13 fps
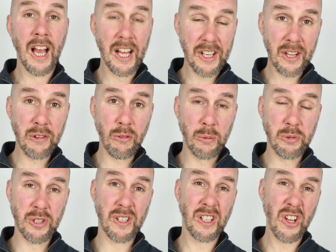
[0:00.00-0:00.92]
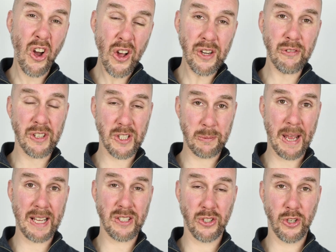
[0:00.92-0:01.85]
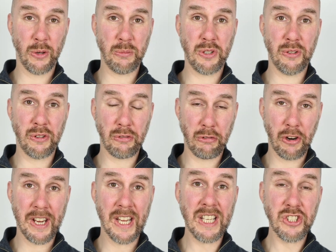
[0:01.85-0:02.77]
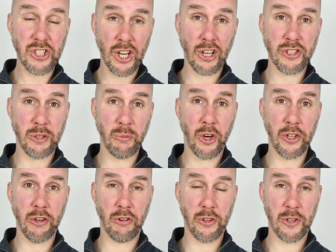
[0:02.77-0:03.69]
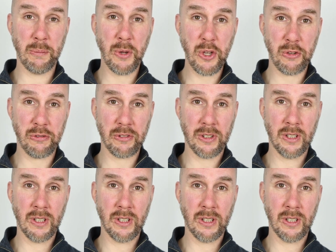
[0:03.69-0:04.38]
Another option that kind of expands on option 3 is charging while you're on the move.